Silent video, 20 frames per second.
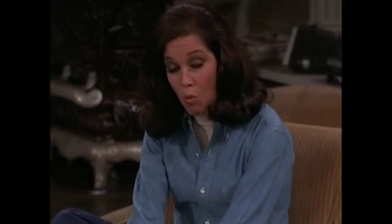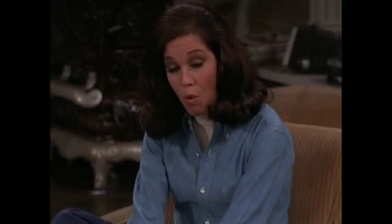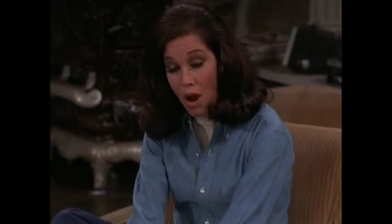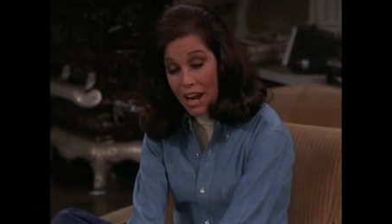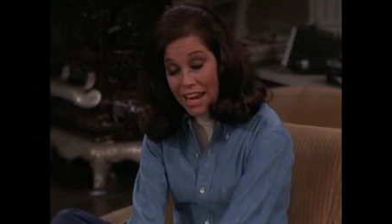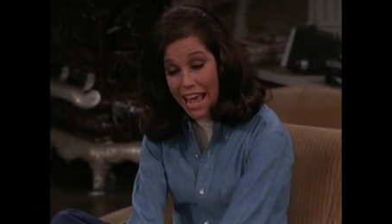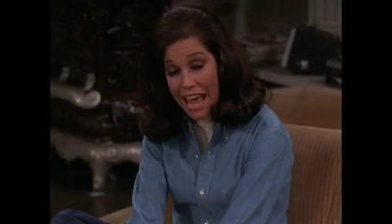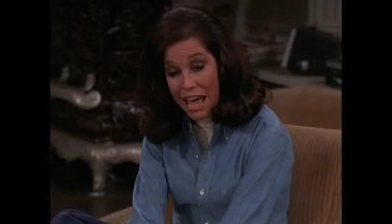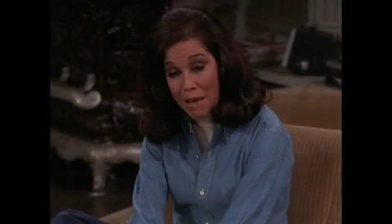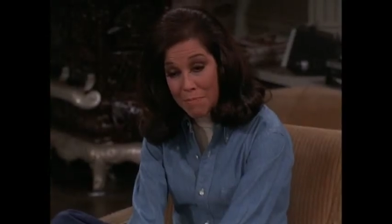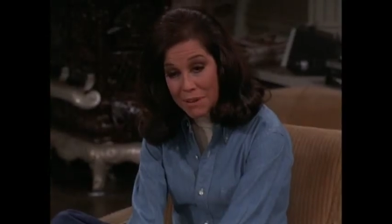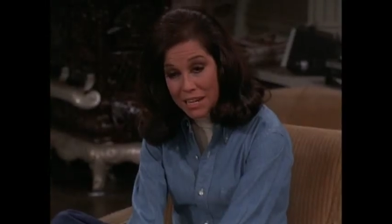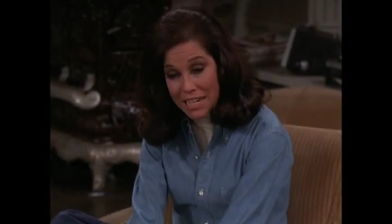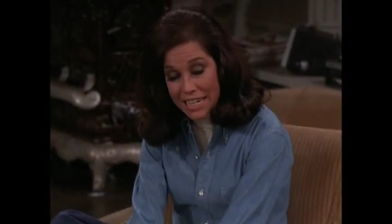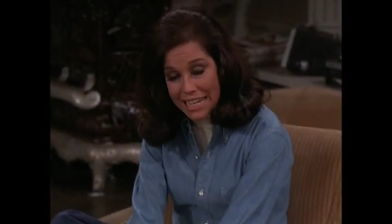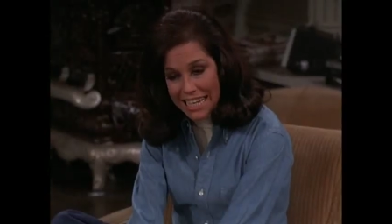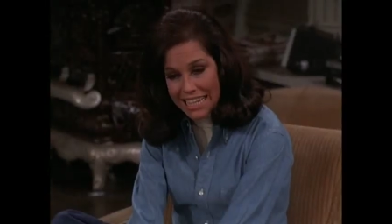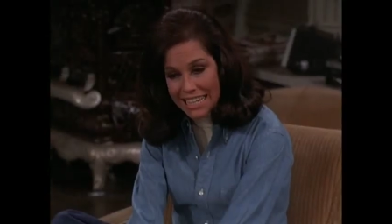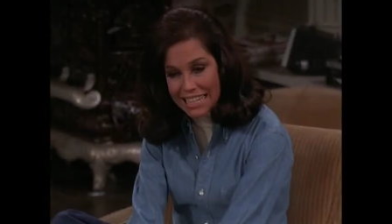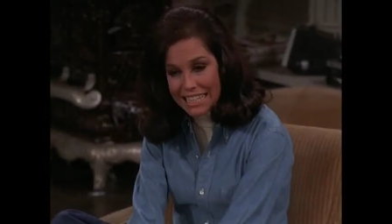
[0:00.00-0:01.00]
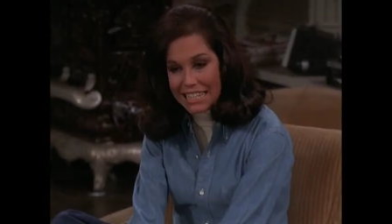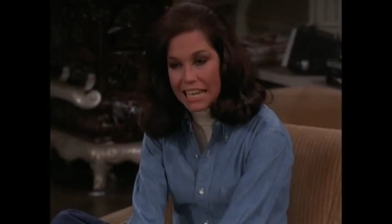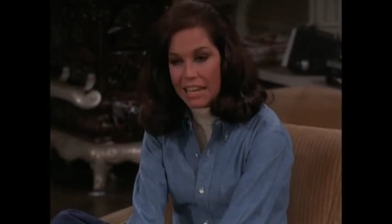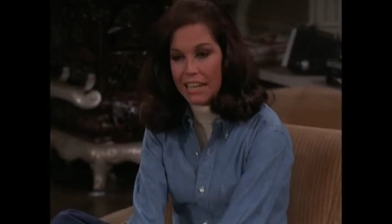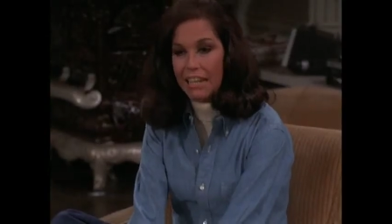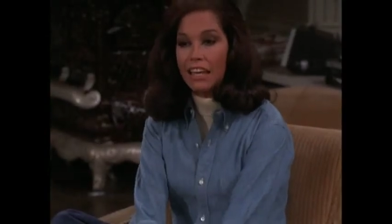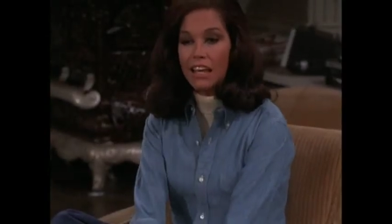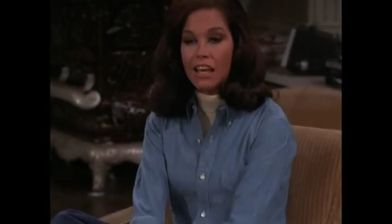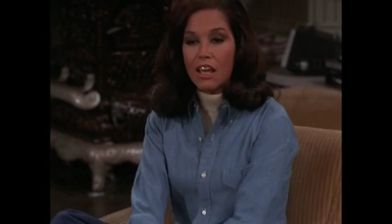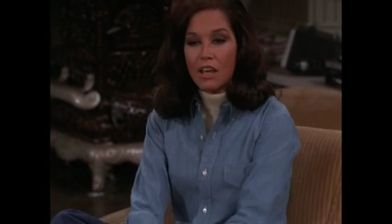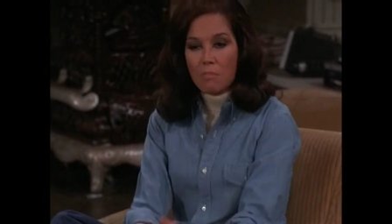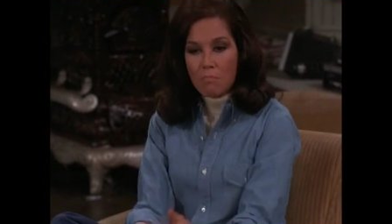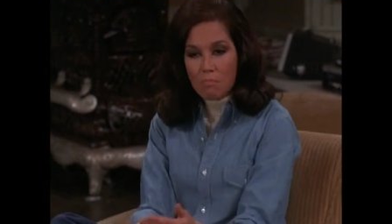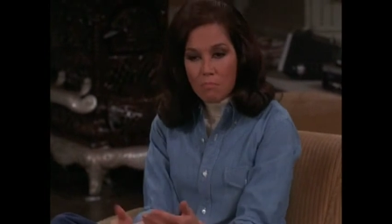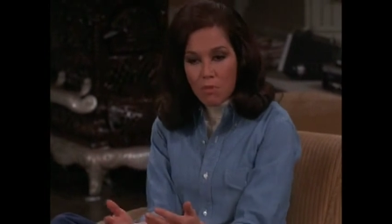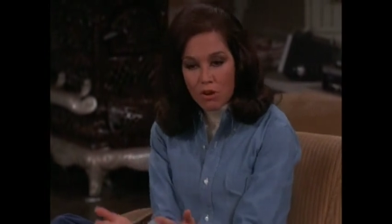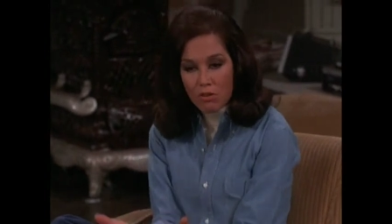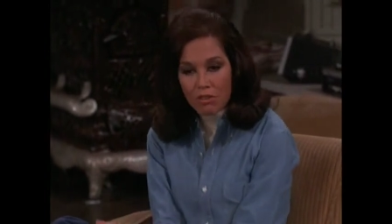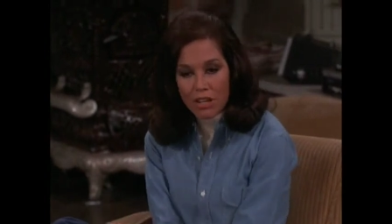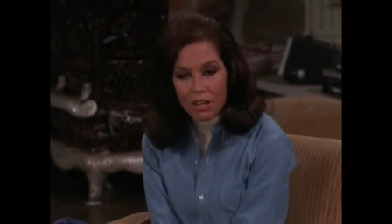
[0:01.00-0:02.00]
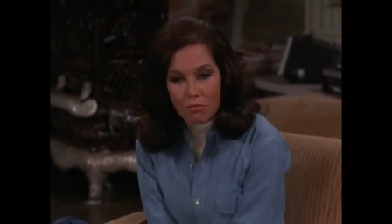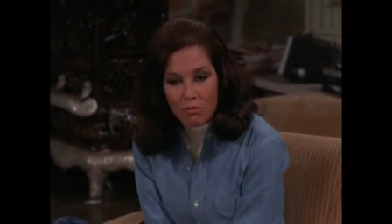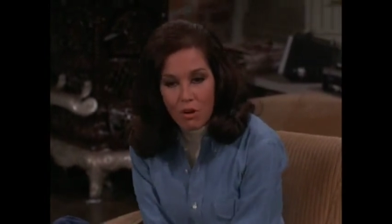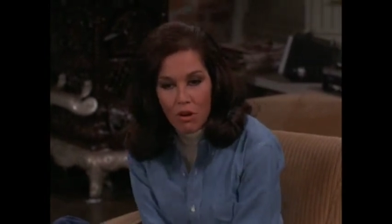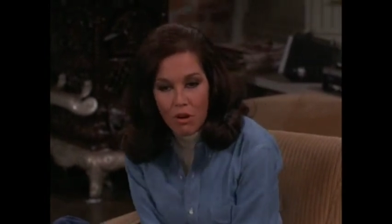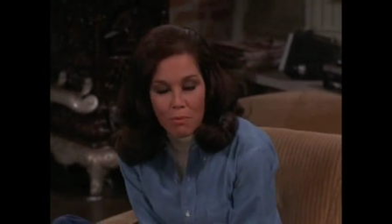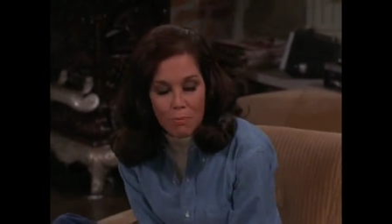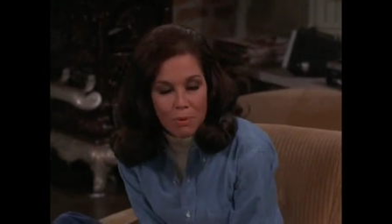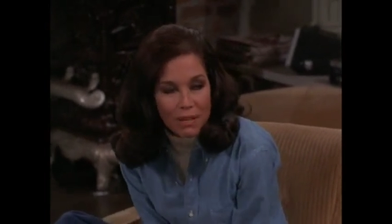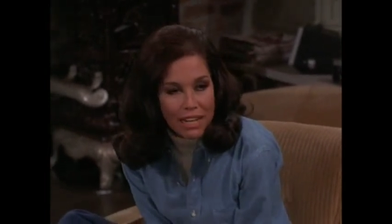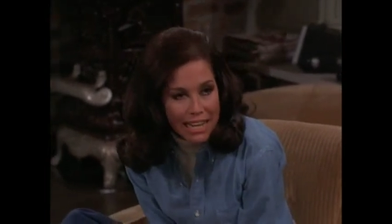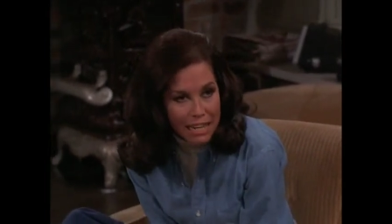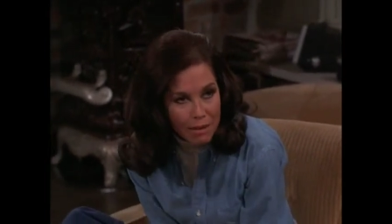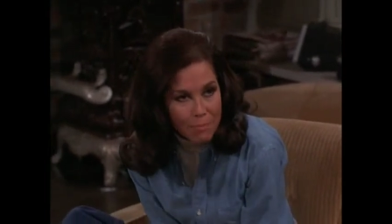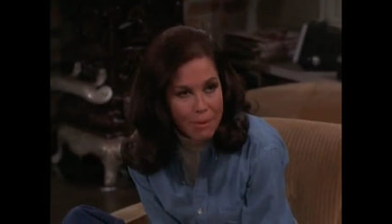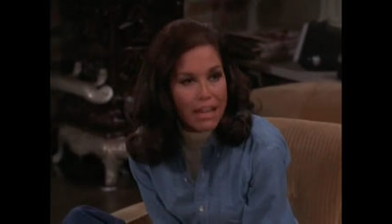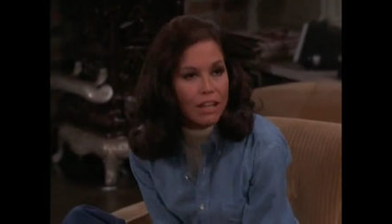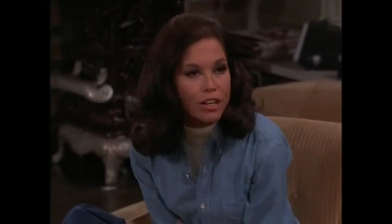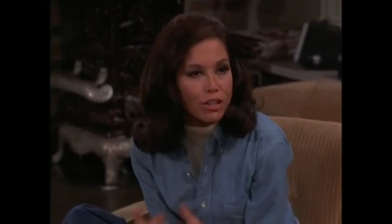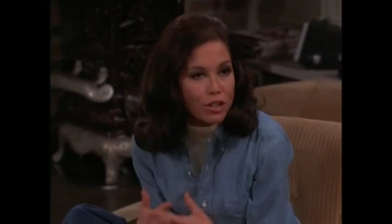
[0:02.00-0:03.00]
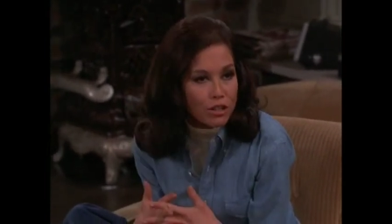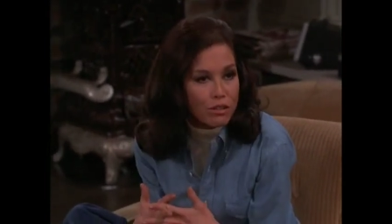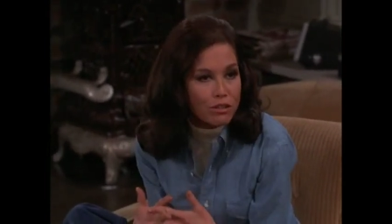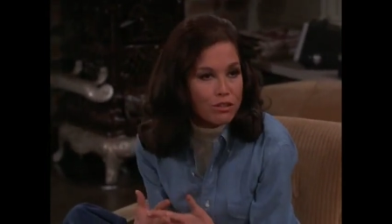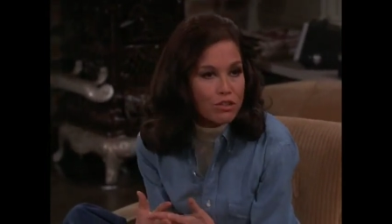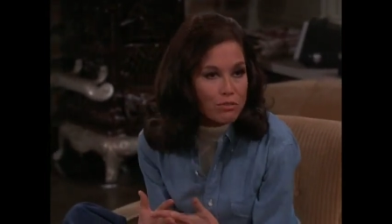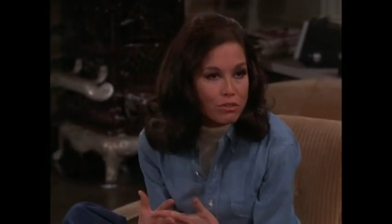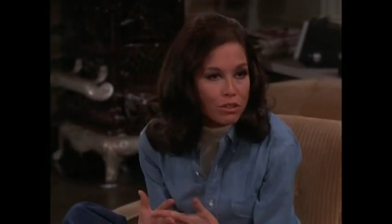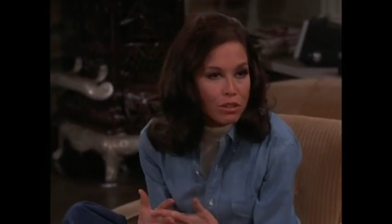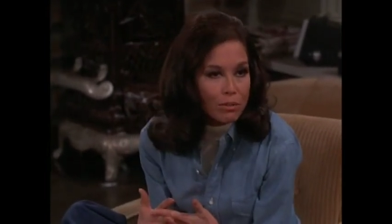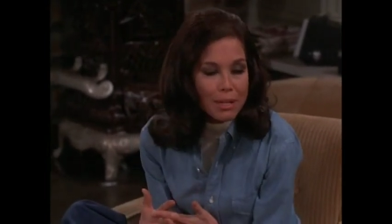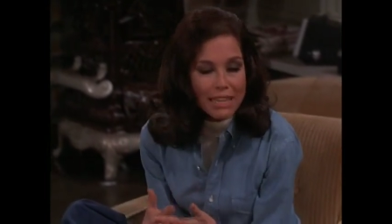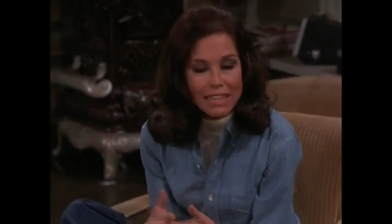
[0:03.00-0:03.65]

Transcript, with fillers: what happened is that Murray wrote a play about a newsroom,